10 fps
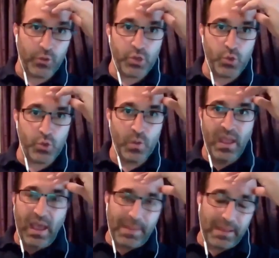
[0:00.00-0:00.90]
you
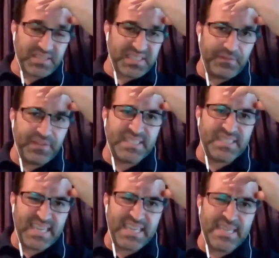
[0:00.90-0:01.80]
about
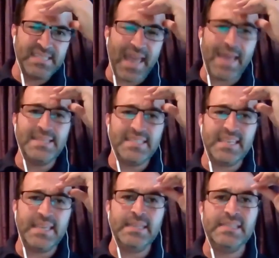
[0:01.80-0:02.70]
17 to
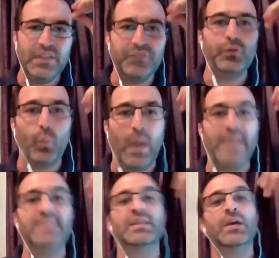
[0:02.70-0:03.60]
18 different
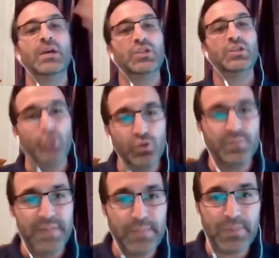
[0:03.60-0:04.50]
ways to use
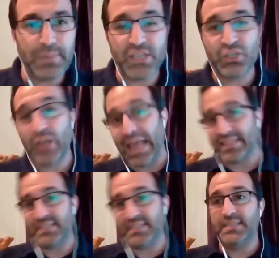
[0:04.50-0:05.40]
manipulation at
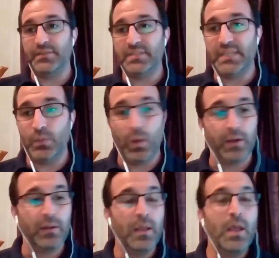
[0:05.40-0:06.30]

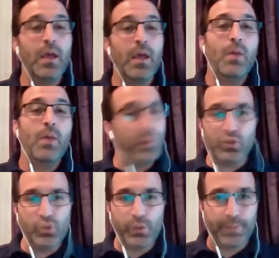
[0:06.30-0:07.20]
C7T1. But we're
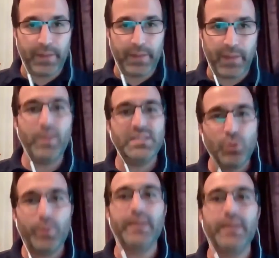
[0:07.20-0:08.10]
not talking about that. We're
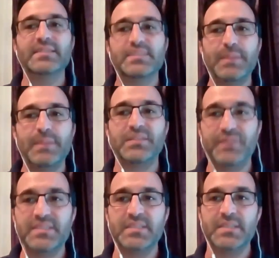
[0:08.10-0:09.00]
talking
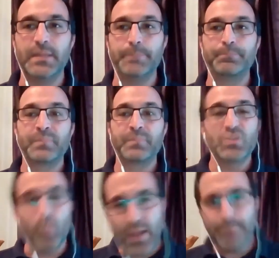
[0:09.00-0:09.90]
specificity.
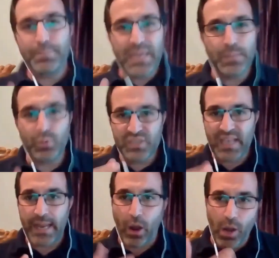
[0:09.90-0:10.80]
So when people
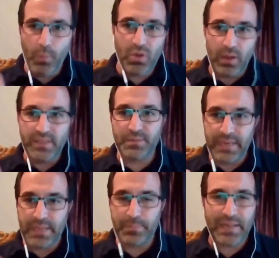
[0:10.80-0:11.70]
say, I would like to
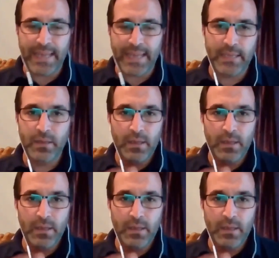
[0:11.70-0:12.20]
manipulate